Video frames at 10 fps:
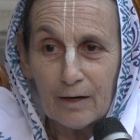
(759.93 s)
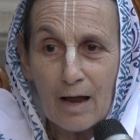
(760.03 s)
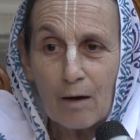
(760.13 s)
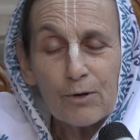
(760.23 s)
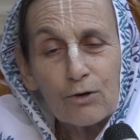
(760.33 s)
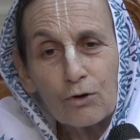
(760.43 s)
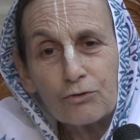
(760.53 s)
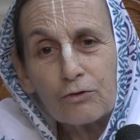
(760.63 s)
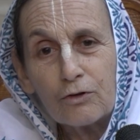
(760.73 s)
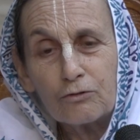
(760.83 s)
Now,
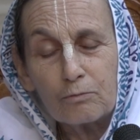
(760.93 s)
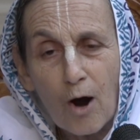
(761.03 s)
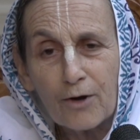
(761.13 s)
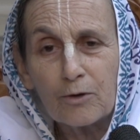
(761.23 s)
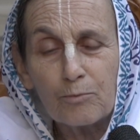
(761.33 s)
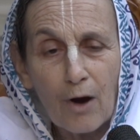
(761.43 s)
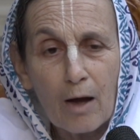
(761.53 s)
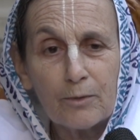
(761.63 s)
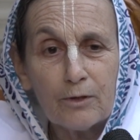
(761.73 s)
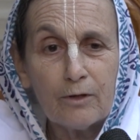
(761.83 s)
because of the Smarta
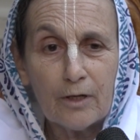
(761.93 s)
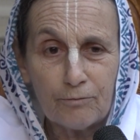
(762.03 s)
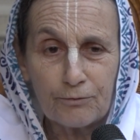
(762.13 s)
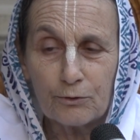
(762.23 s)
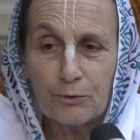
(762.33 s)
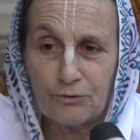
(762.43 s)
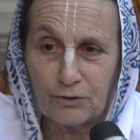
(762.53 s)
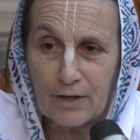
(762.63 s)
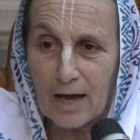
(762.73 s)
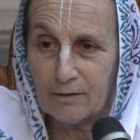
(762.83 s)
Brahmin influence
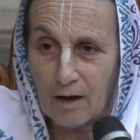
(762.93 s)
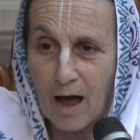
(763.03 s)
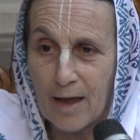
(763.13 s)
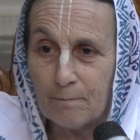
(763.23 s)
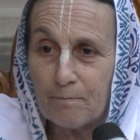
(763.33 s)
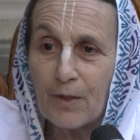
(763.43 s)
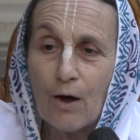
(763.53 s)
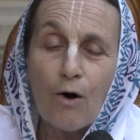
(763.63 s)
at that time,